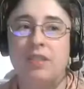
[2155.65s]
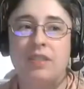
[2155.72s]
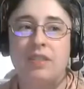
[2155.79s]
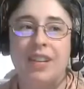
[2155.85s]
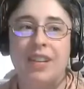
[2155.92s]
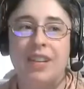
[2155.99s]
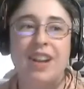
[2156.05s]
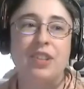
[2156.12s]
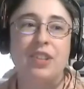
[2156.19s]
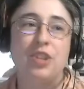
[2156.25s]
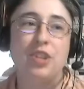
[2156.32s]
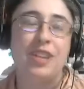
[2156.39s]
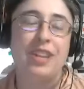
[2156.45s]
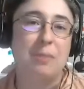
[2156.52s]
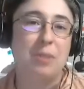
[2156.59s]

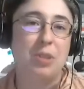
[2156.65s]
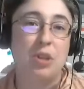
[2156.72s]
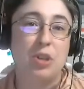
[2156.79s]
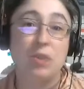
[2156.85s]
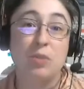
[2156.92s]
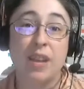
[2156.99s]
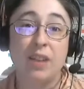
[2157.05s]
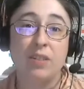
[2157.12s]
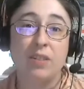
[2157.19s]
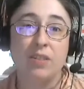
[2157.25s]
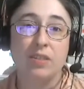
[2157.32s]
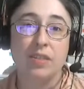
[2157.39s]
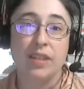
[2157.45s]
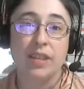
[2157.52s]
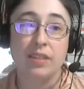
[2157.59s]
technology-enabled hotels,
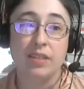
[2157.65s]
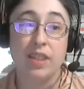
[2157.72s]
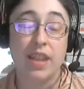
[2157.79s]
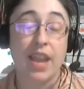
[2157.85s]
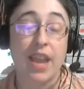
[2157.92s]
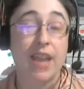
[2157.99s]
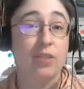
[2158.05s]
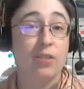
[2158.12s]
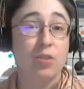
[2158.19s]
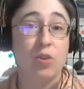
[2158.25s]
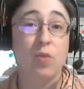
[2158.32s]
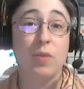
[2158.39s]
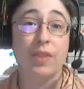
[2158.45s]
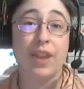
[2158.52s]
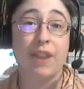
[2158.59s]
like say the Anatole,
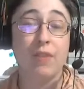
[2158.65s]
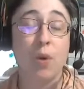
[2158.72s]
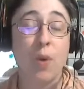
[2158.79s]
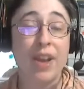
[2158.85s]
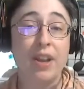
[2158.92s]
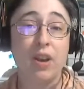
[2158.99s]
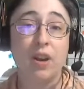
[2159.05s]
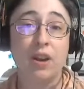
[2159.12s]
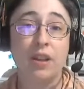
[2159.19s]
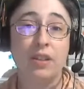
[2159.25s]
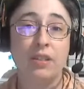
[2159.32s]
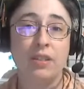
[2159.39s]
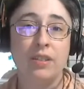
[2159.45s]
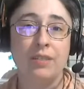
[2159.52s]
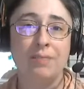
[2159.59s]
where they have QuakeCon,
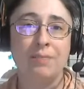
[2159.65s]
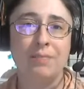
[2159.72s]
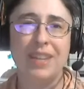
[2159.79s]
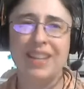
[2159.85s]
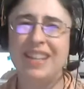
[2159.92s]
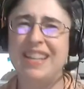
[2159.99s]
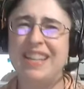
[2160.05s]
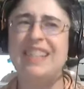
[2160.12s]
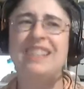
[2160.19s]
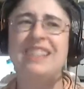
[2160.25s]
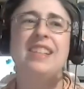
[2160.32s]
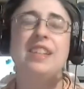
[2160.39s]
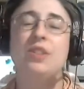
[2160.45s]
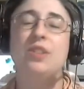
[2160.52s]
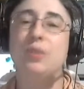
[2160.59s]
they could
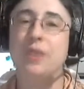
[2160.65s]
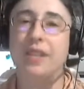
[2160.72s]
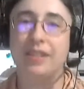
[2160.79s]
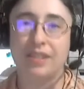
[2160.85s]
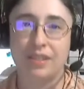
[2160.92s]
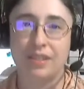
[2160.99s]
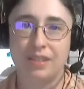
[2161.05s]
easily do this.